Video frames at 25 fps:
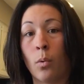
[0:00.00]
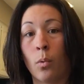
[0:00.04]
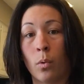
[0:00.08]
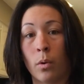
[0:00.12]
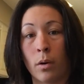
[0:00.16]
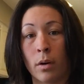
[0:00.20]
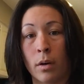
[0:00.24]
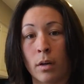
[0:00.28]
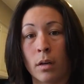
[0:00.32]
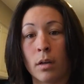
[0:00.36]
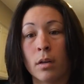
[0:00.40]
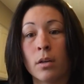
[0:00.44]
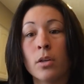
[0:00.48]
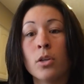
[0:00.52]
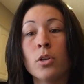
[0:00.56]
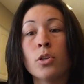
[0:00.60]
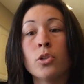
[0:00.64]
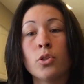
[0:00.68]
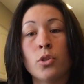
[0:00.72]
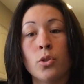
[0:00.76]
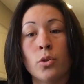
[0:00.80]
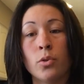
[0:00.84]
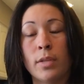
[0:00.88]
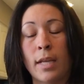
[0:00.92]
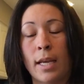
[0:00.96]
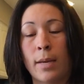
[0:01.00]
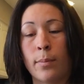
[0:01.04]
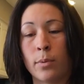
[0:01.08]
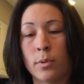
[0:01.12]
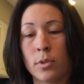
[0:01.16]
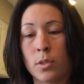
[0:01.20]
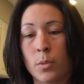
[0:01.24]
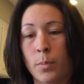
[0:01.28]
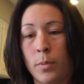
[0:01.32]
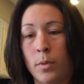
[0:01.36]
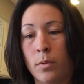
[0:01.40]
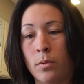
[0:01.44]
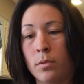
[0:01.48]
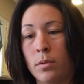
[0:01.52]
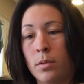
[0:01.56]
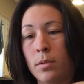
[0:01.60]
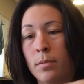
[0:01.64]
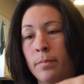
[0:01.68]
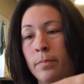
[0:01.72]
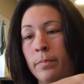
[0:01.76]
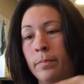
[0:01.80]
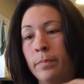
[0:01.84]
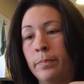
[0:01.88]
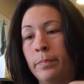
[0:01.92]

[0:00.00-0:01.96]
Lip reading: or 2 tablespoons.